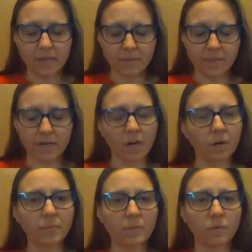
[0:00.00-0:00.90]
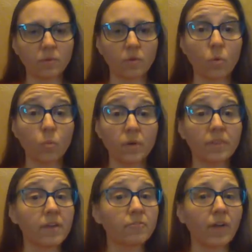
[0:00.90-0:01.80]
They are people with
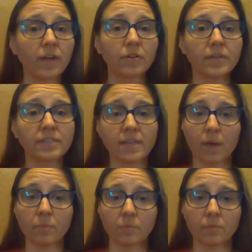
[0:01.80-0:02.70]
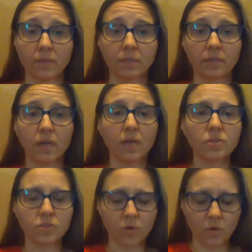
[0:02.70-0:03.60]
a fiery temperament.
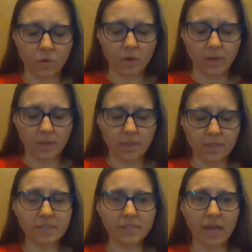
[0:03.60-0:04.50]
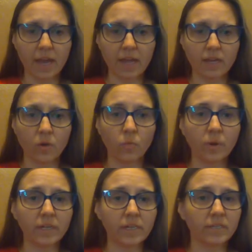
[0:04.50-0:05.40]
So this guy,
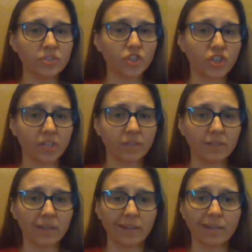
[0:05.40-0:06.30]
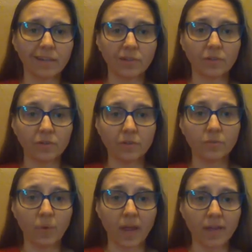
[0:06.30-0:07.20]
when he's chill and in a good
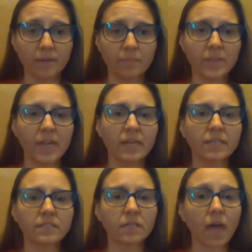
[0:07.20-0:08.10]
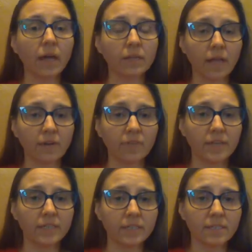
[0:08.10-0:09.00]
way, he's got a lot of
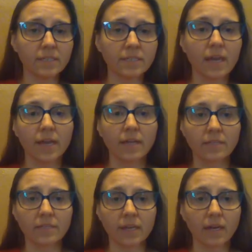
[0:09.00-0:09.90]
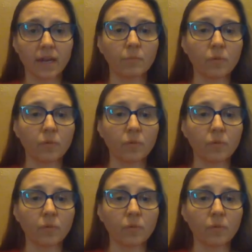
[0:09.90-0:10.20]
ideas. He's got a lot of